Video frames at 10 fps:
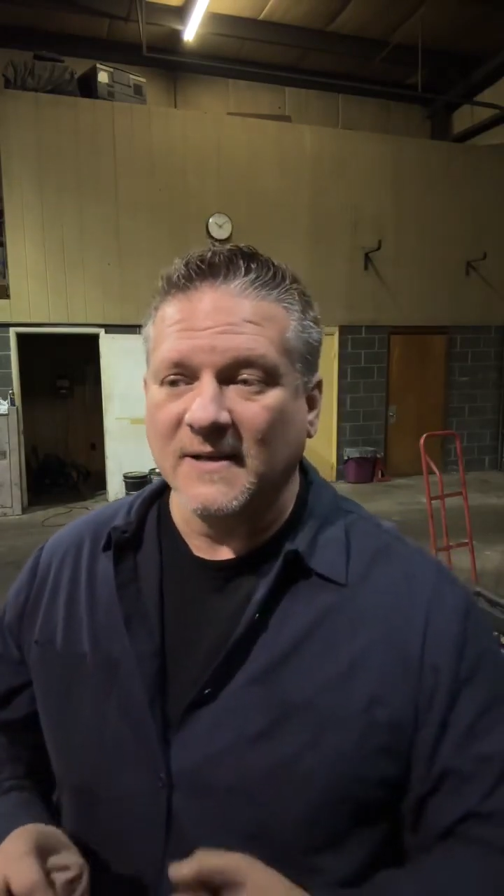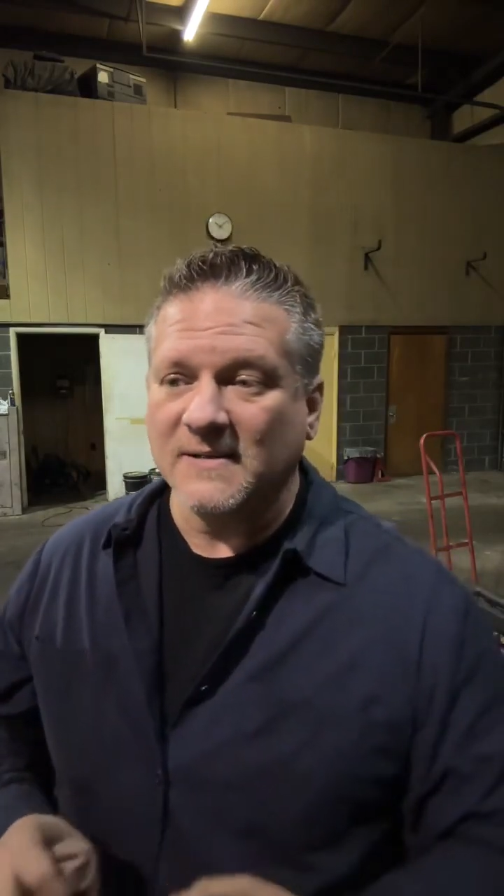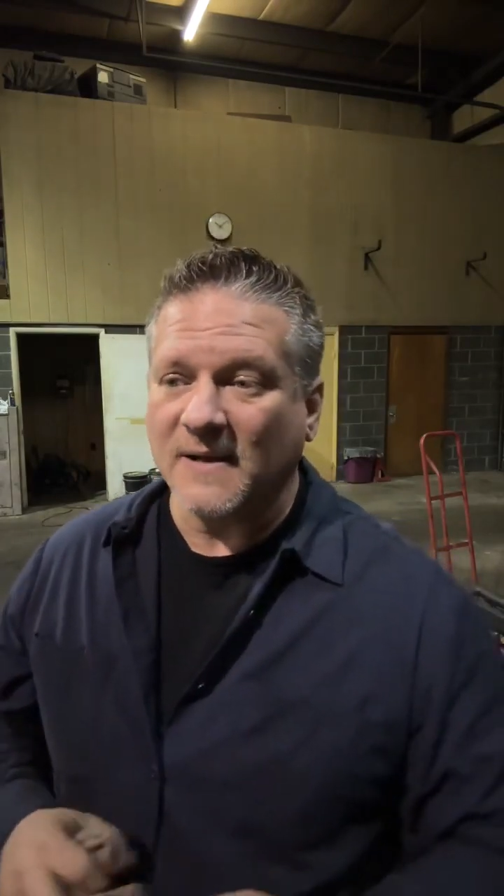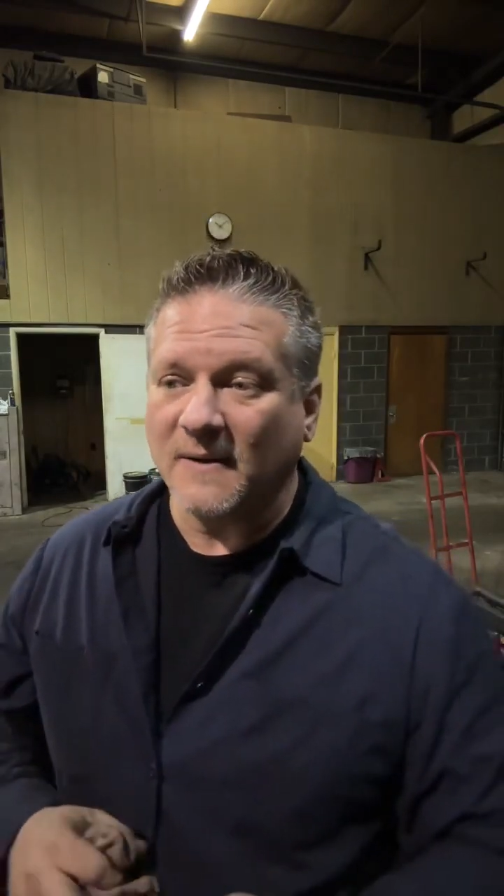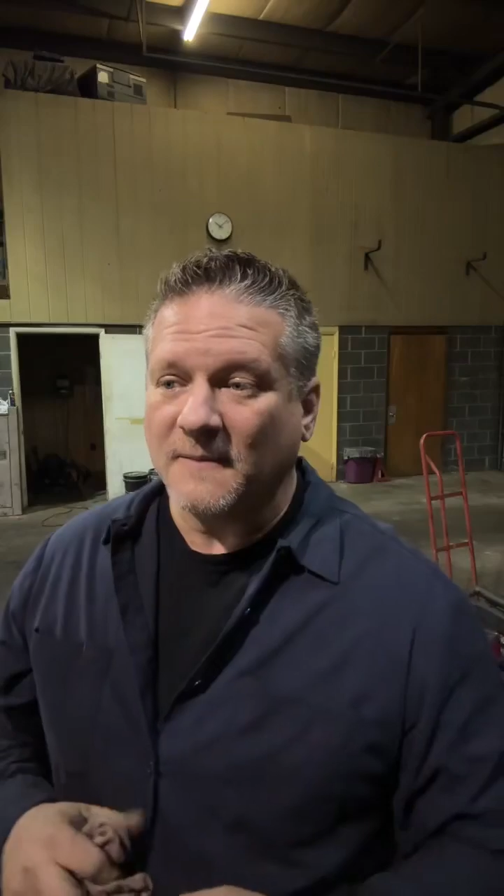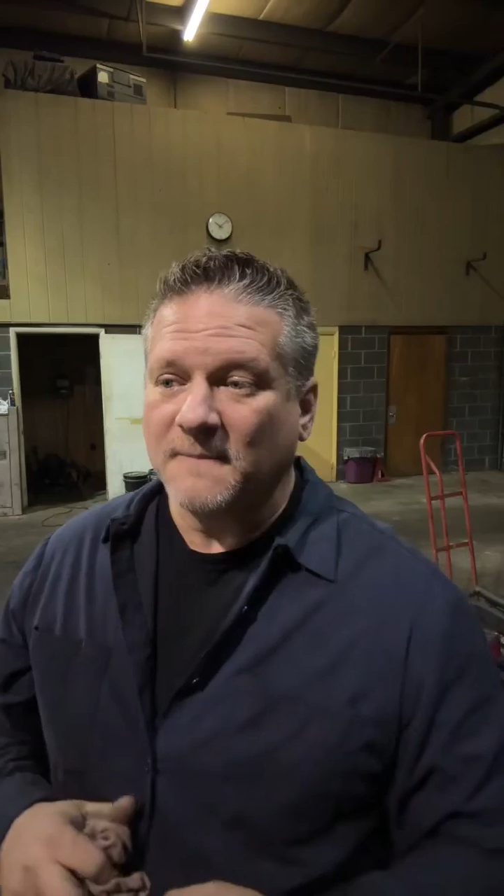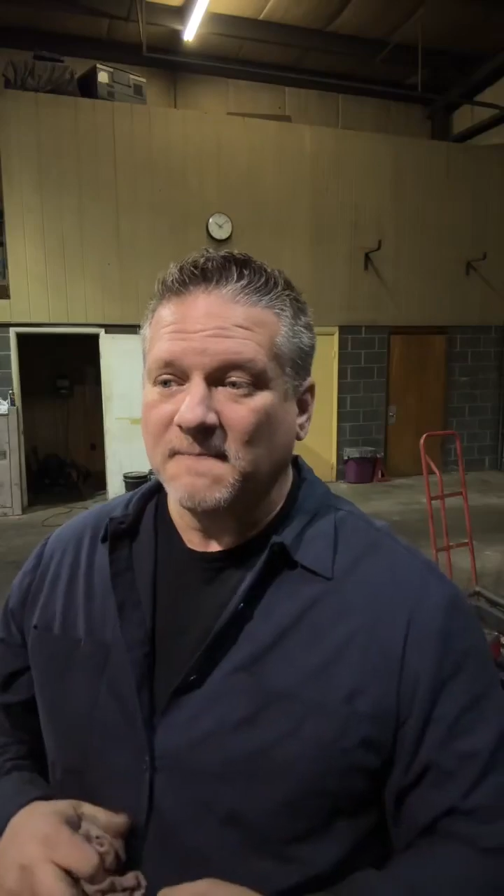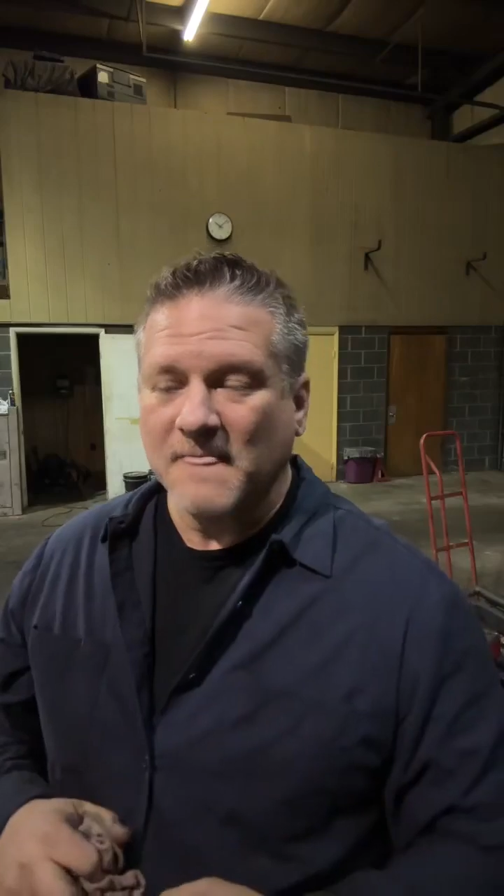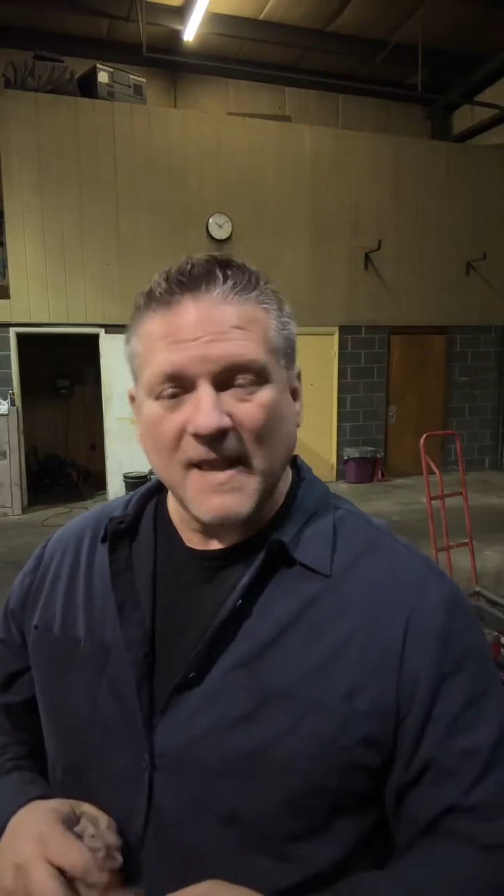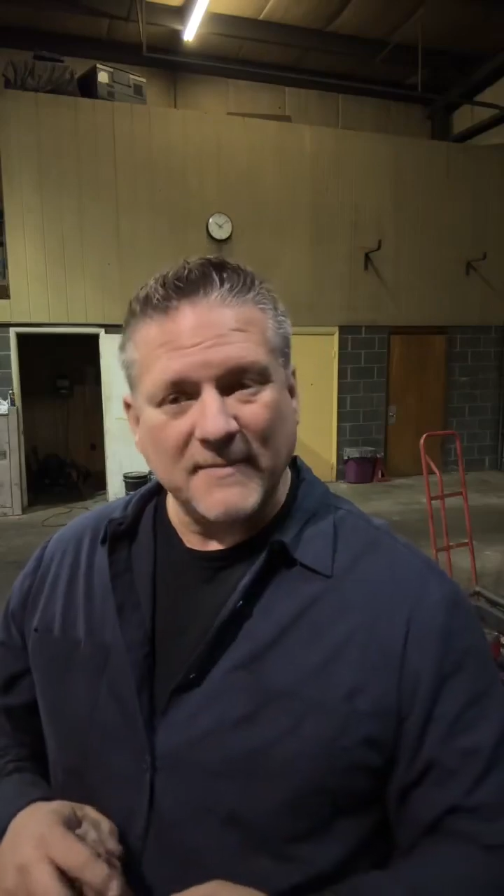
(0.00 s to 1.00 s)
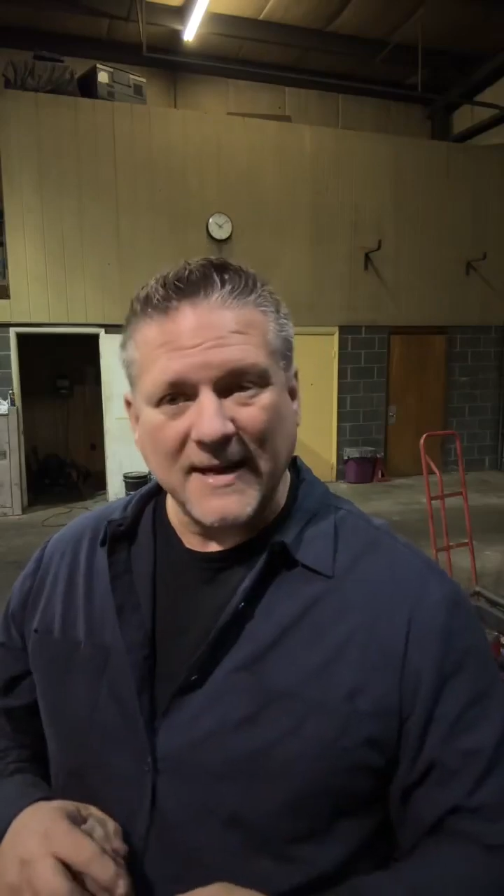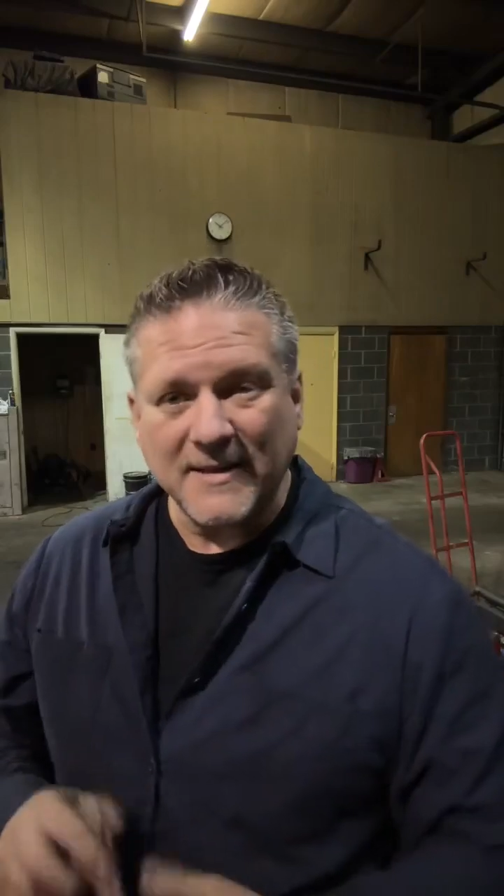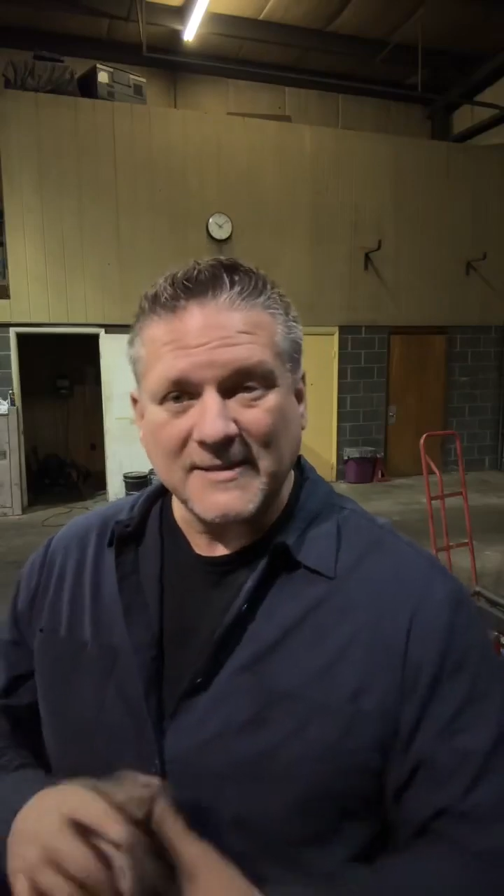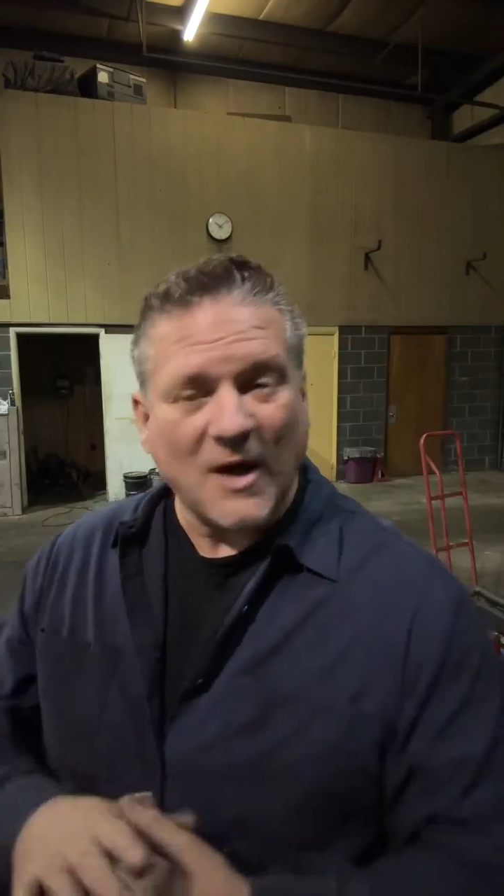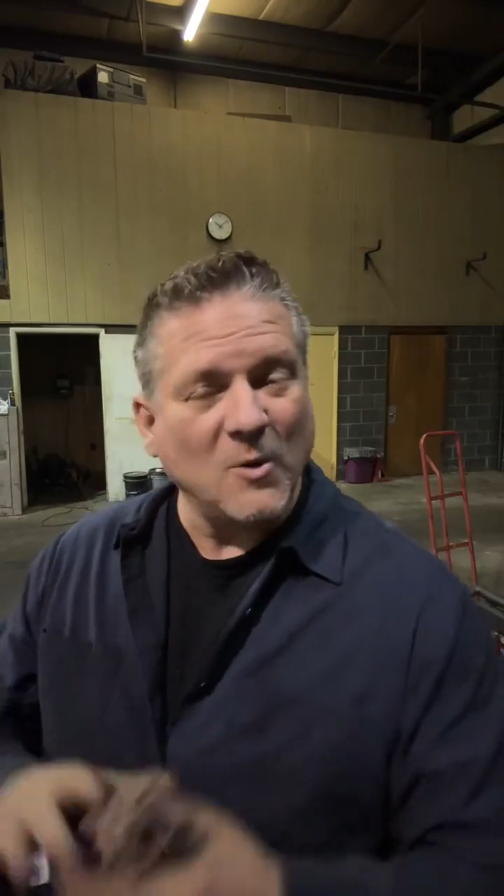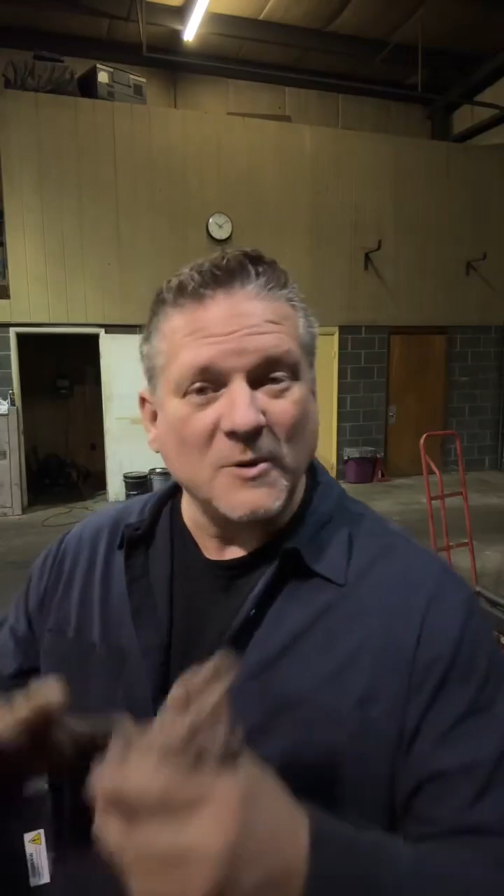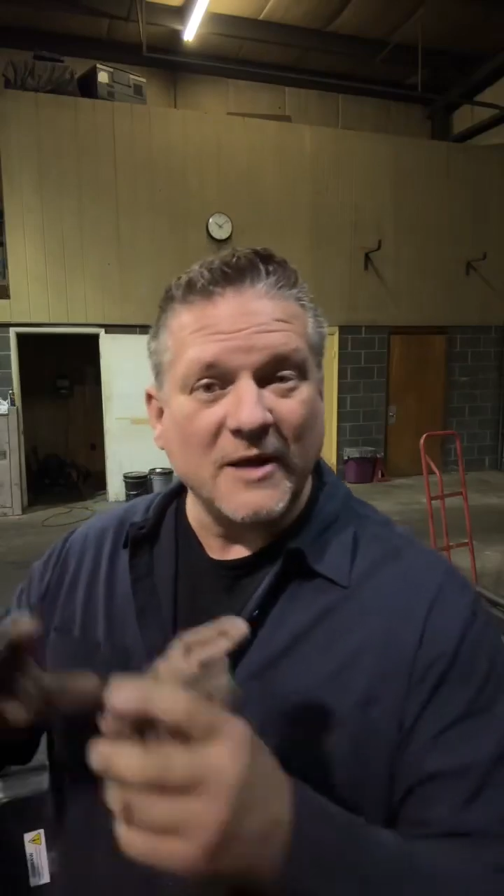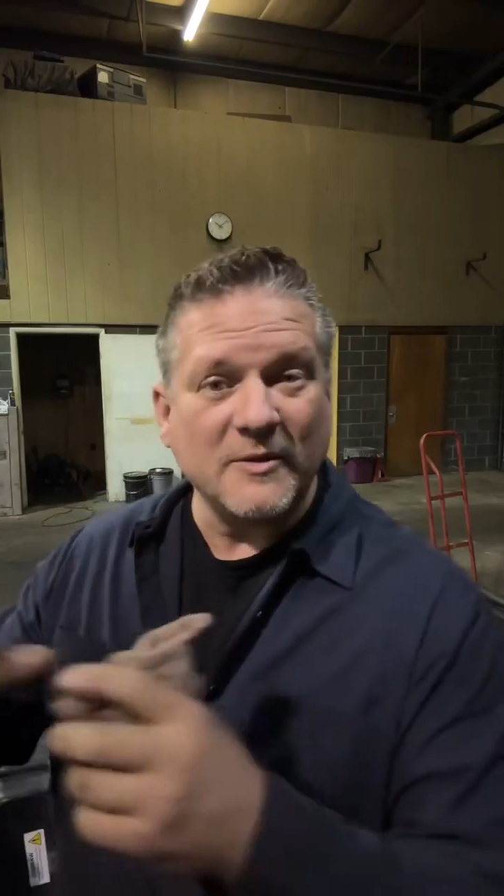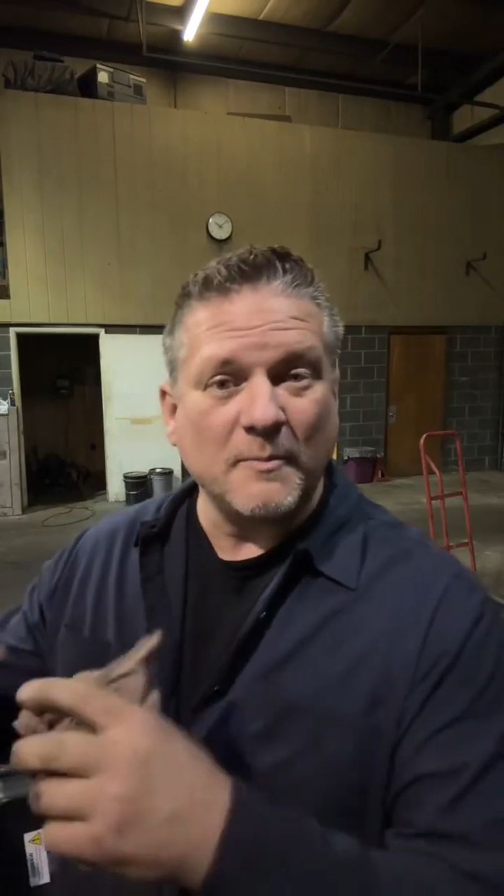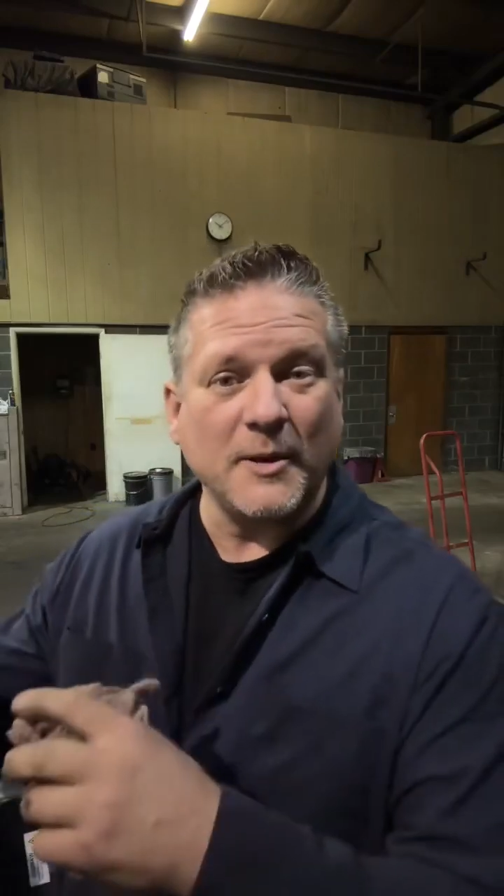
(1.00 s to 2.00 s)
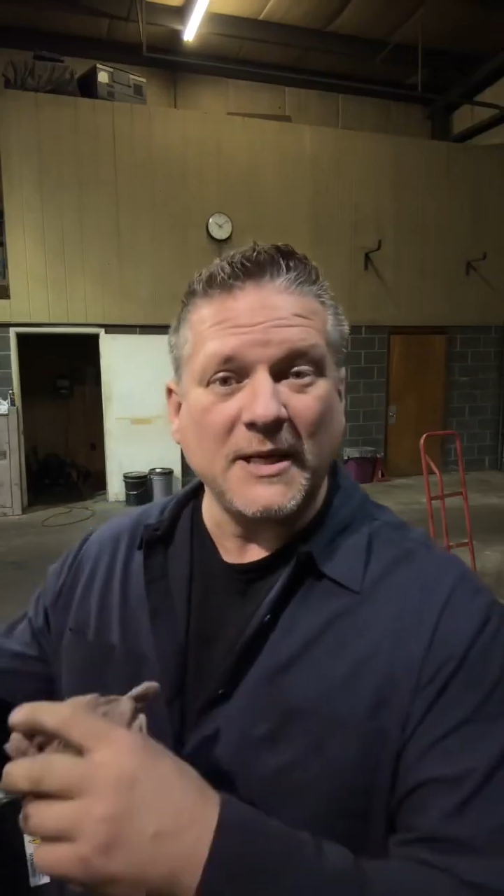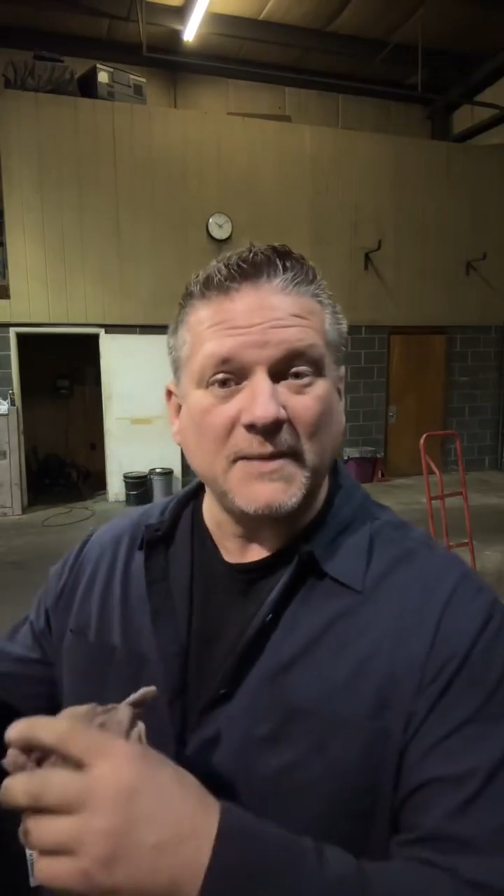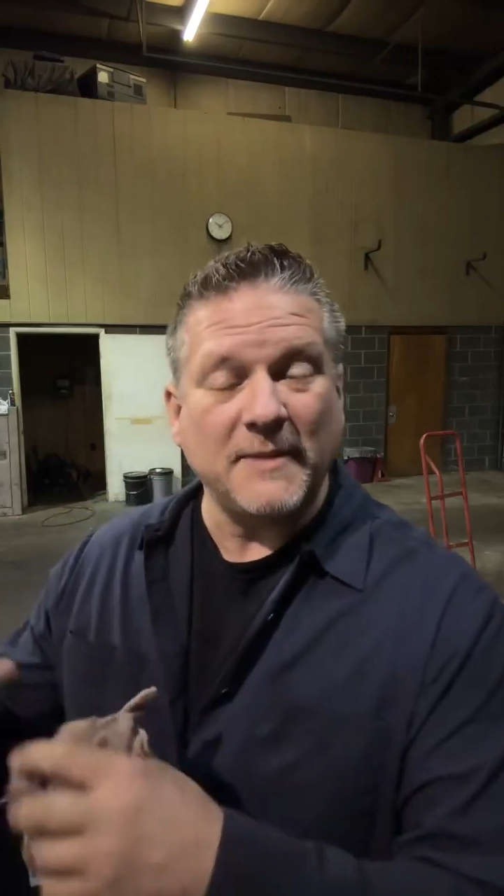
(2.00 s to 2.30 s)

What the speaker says: So, I mean, that's a whole nother breed,